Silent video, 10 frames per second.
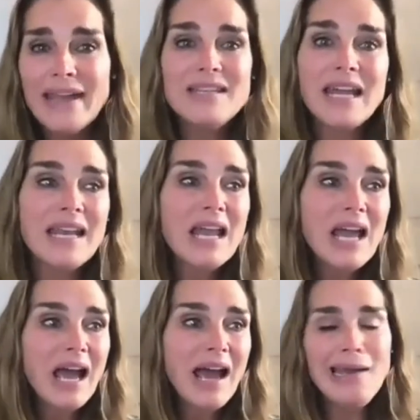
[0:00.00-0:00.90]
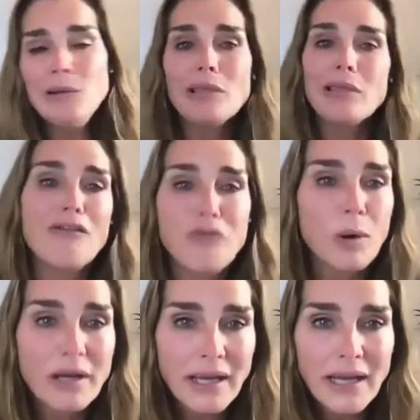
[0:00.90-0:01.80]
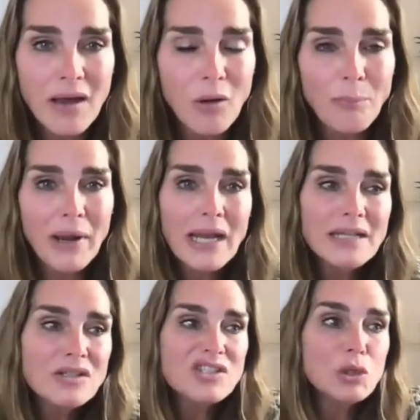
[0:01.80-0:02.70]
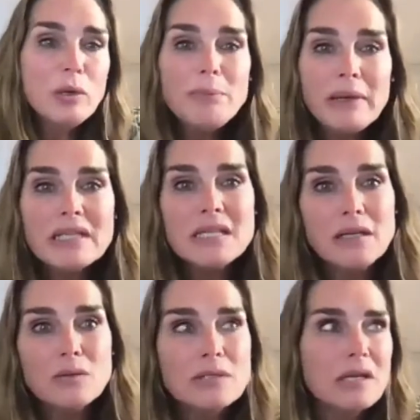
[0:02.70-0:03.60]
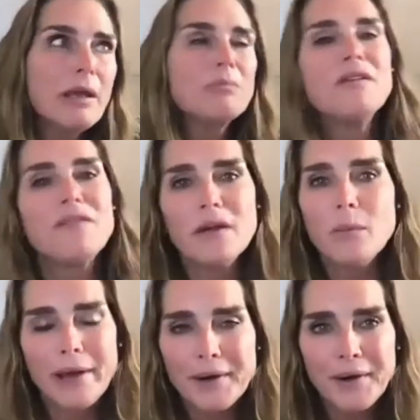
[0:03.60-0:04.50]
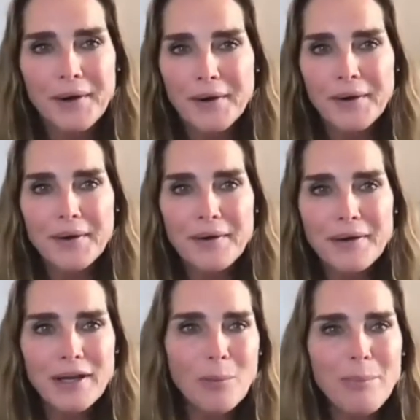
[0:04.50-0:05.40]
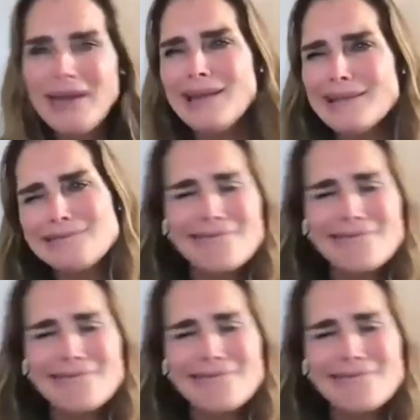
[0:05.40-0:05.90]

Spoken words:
And yet I don't love working out, but I do it because I know it's going to make me feel better, but